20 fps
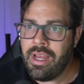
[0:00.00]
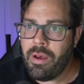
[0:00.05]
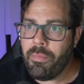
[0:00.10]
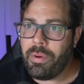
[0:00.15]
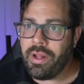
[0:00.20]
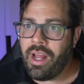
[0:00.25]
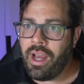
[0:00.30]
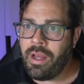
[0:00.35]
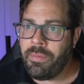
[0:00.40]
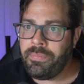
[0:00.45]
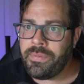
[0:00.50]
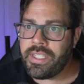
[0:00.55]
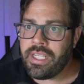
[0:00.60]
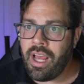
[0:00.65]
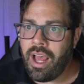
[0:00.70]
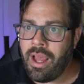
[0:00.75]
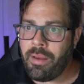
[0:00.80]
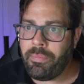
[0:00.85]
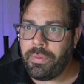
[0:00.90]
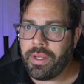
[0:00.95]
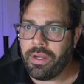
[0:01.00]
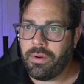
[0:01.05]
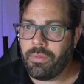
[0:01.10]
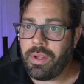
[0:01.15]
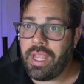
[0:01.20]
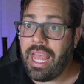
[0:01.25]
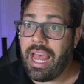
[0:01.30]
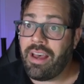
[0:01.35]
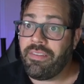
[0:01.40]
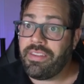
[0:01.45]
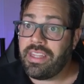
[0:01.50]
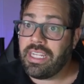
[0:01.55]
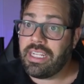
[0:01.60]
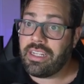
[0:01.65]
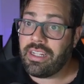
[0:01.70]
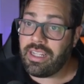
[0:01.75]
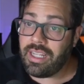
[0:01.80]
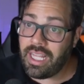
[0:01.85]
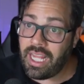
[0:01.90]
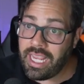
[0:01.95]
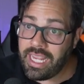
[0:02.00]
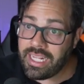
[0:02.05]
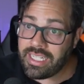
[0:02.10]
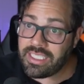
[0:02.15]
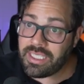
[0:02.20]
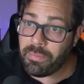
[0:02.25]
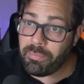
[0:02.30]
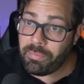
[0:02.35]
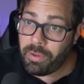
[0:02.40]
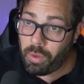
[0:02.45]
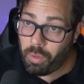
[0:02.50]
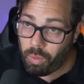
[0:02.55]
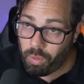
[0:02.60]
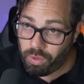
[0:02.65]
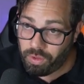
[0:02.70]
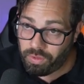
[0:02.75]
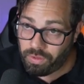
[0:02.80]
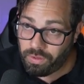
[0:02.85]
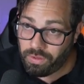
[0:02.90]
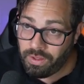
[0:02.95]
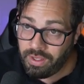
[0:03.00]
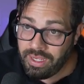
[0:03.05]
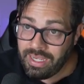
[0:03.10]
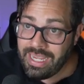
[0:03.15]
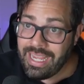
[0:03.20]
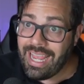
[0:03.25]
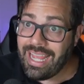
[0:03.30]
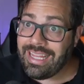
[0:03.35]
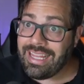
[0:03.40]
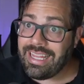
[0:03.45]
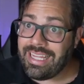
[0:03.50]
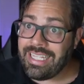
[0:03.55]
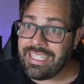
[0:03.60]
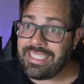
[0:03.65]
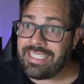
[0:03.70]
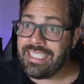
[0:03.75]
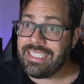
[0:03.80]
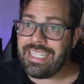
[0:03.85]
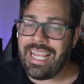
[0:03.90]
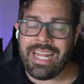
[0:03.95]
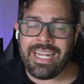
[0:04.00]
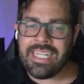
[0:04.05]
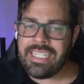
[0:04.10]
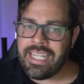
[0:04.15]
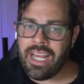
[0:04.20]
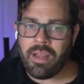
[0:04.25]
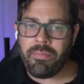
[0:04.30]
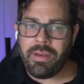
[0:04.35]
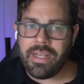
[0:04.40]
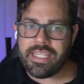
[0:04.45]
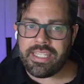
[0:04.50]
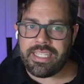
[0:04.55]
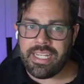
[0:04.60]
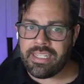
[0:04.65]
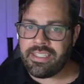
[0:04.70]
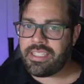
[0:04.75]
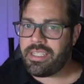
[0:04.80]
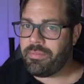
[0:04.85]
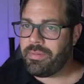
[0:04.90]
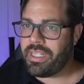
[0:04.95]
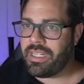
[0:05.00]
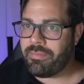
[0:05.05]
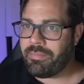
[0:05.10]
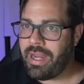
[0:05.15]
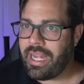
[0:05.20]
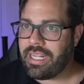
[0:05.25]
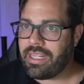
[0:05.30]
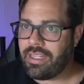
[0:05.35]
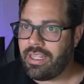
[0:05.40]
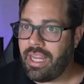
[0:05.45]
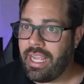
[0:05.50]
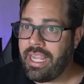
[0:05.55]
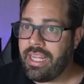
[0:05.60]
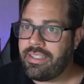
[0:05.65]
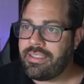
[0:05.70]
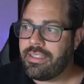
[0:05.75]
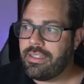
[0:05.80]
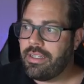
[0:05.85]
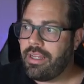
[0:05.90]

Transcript: But up top here, we have the client portal. And this is anytime I send something to my client,